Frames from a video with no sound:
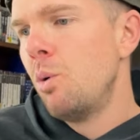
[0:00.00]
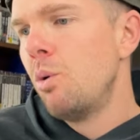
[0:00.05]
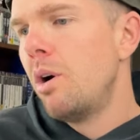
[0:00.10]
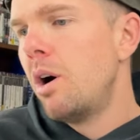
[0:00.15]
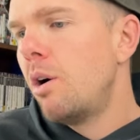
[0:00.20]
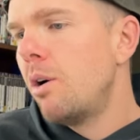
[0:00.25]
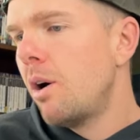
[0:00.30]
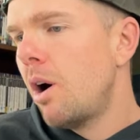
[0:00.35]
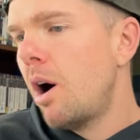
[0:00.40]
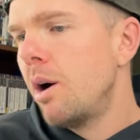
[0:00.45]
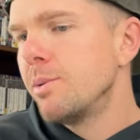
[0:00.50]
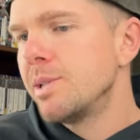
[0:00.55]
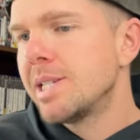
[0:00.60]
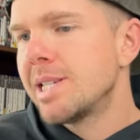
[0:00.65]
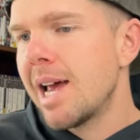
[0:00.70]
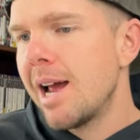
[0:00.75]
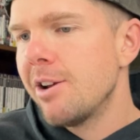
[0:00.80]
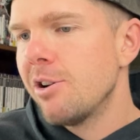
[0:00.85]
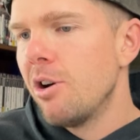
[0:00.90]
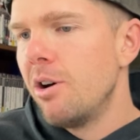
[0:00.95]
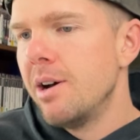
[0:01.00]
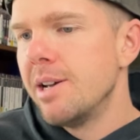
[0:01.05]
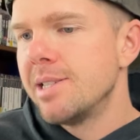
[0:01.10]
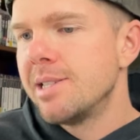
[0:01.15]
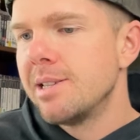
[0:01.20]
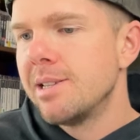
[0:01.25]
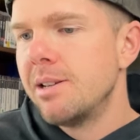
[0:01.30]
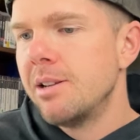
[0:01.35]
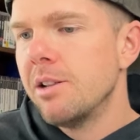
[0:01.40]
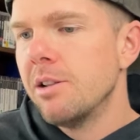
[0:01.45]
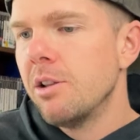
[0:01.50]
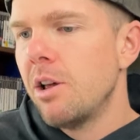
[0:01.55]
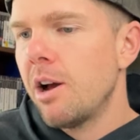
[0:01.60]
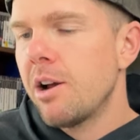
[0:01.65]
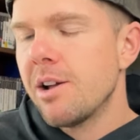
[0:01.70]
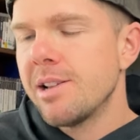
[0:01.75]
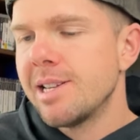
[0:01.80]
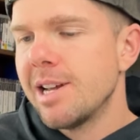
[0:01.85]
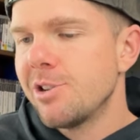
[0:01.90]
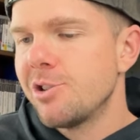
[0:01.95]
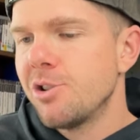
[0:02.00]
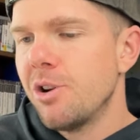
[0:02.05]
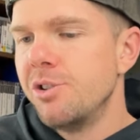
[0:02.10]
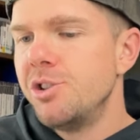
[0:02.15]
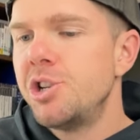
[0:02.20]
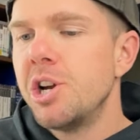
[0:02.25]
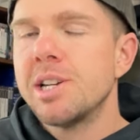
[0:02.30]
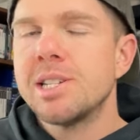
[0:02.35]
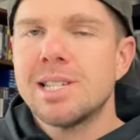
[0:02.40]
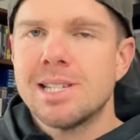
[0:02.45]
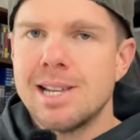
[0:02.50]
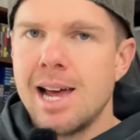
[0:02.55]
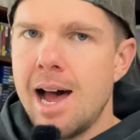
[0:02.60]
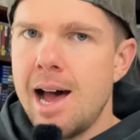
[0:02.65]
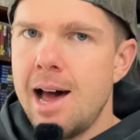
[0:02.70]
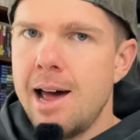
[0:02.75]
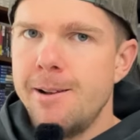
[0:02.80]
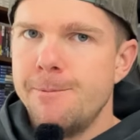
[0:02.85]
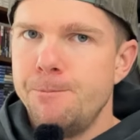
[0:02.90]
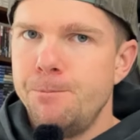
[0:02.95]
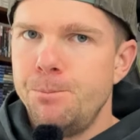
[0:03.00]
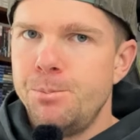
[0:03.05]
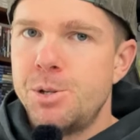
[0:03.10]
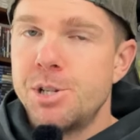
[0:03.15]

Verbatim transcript: Well, I would say, guys, like I touched on, just start.